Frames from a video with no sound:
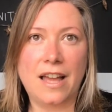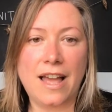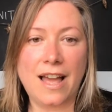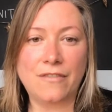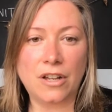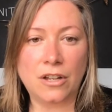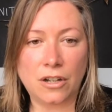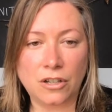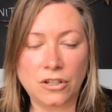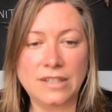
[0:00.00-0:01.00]
have
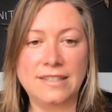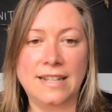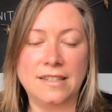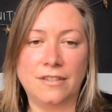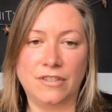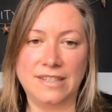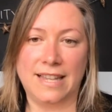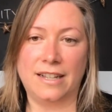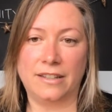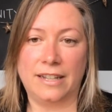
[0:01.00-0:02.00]
a good sense of
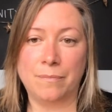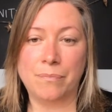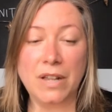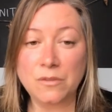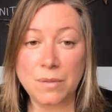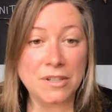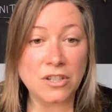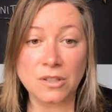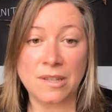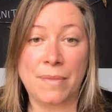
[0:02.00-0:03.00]
recycling, because we've been
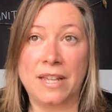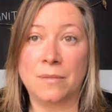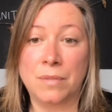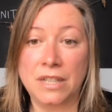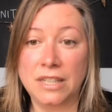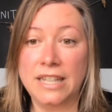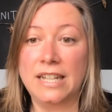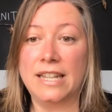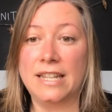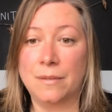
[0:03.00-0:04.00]
told something
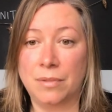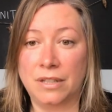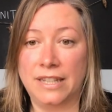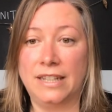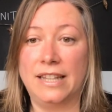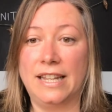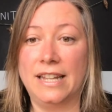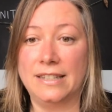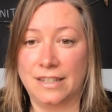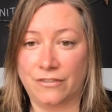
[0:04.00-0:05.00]

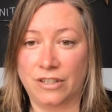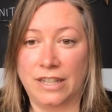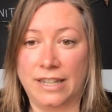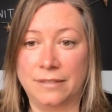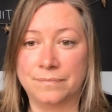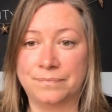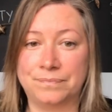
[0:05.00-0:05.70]
completely differently.